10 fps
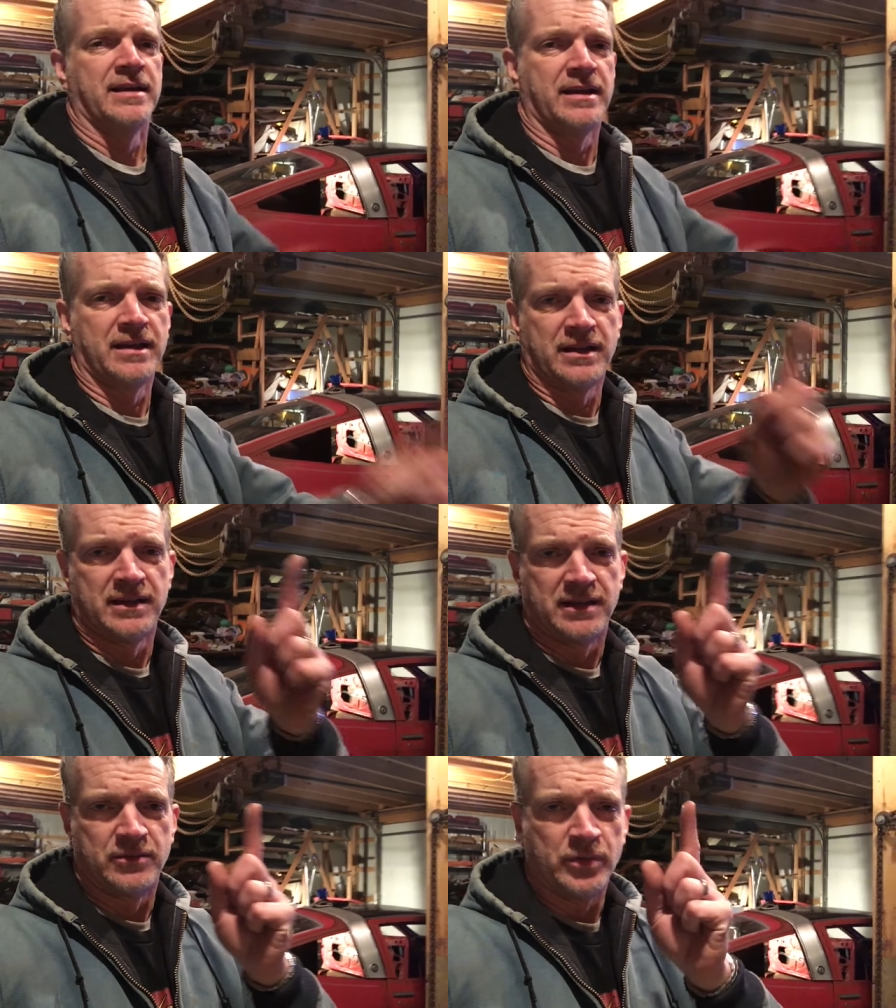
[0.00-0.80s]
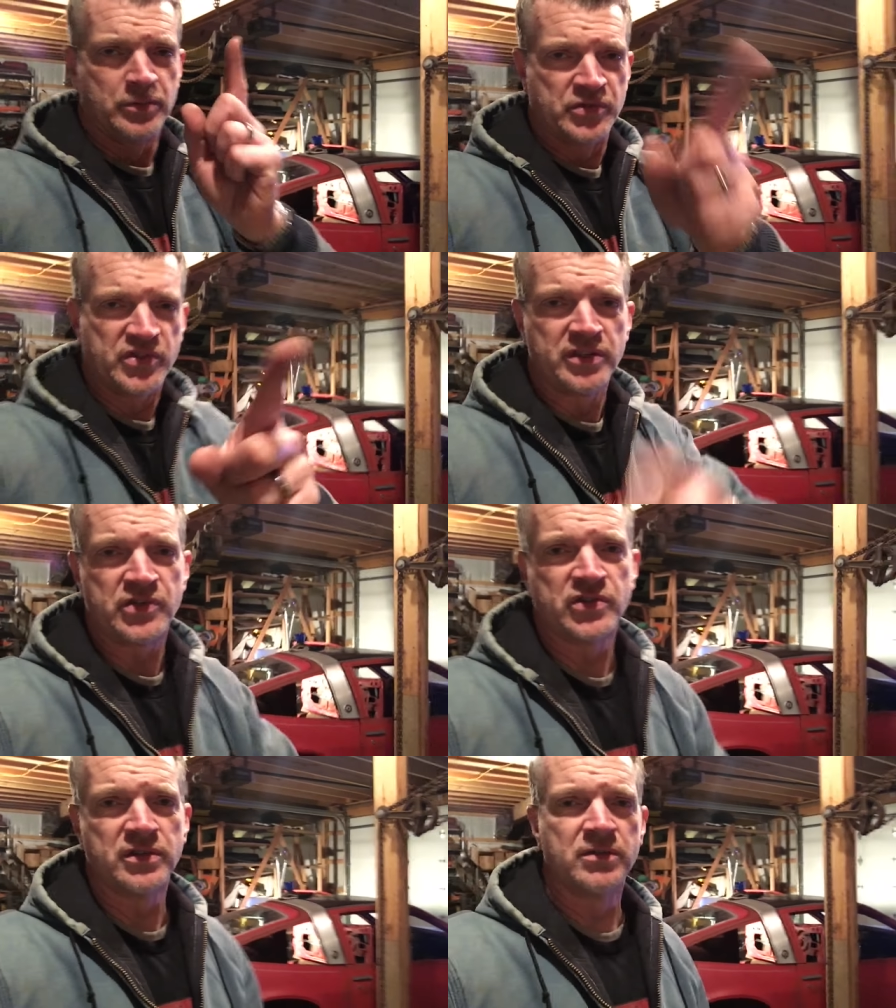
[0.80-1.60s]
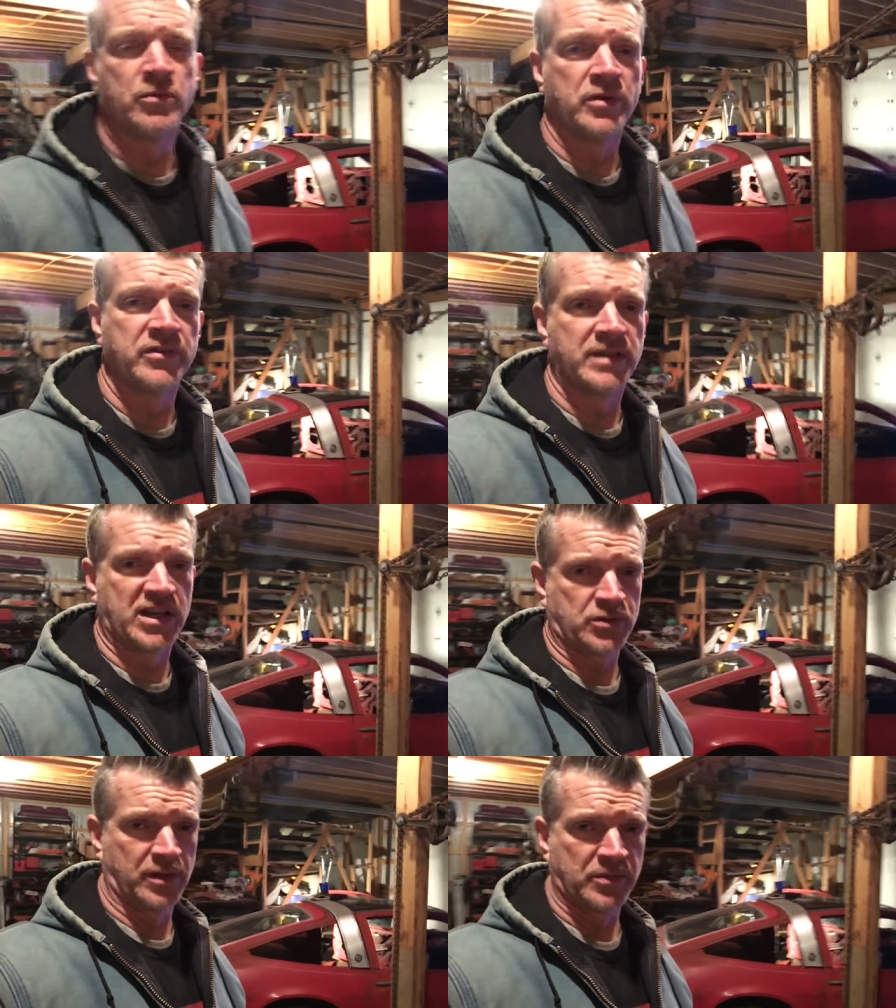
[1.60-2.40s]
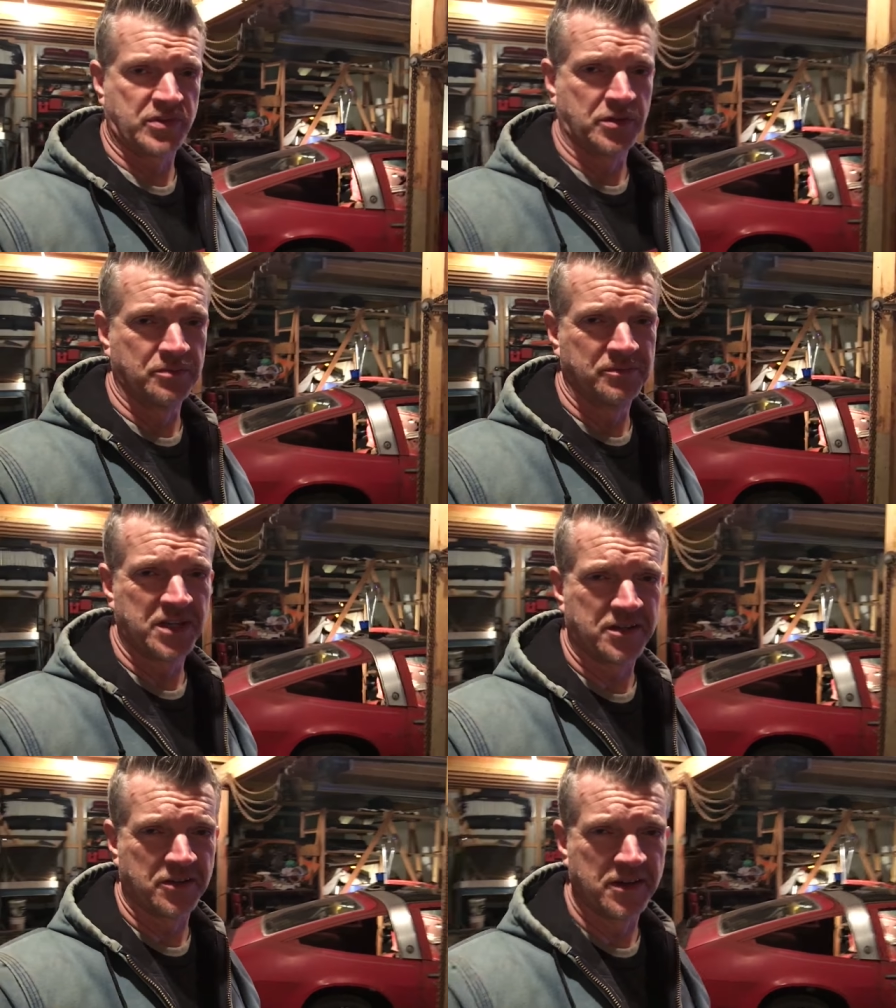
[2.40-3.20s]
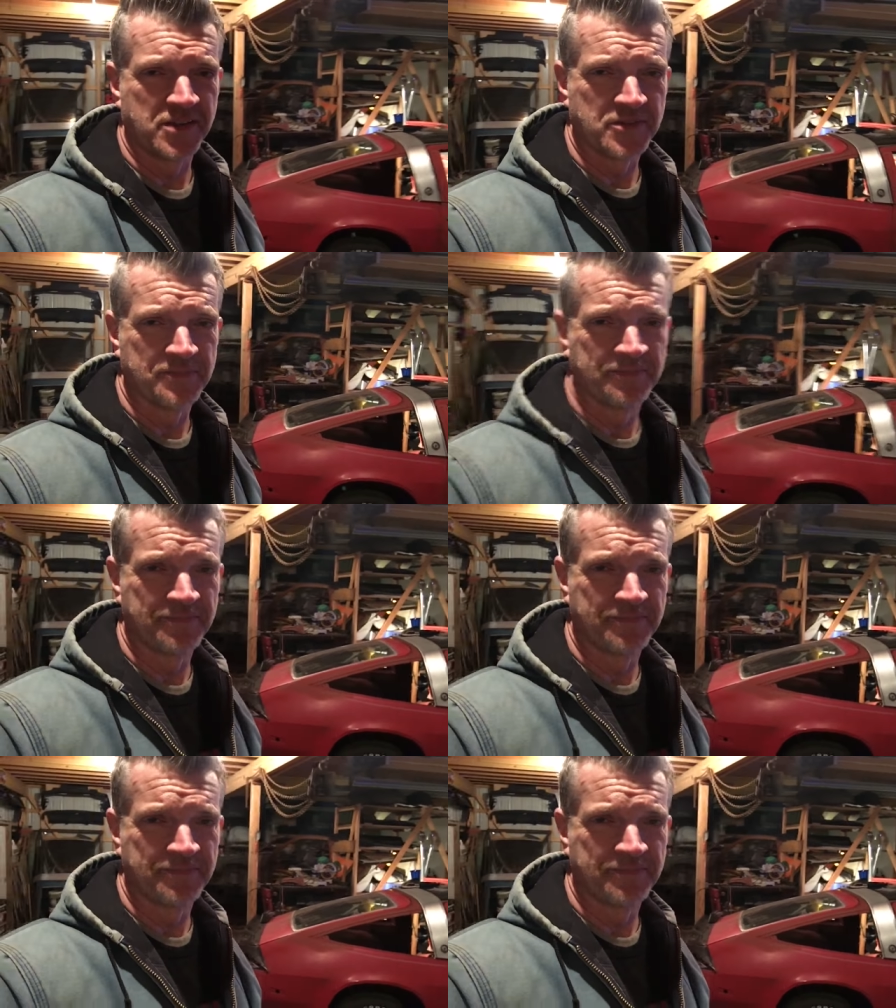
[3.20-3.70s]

And we will see you soon with an actual episode. Take care, guys.